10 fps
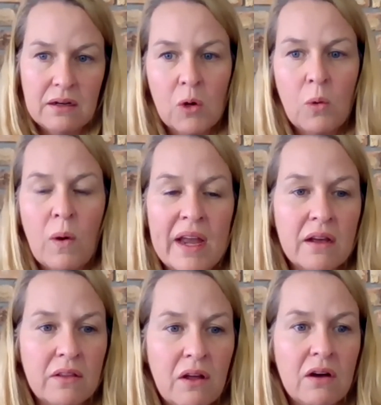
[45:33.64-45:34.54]
quite a
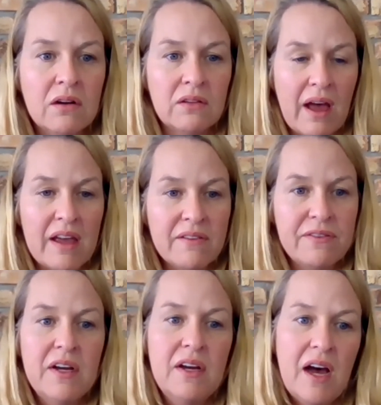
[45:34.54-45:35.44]
long life
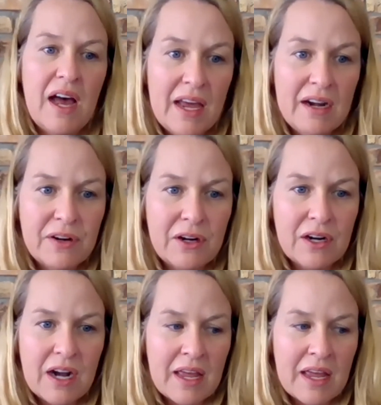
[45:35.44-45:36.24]
ahead of her.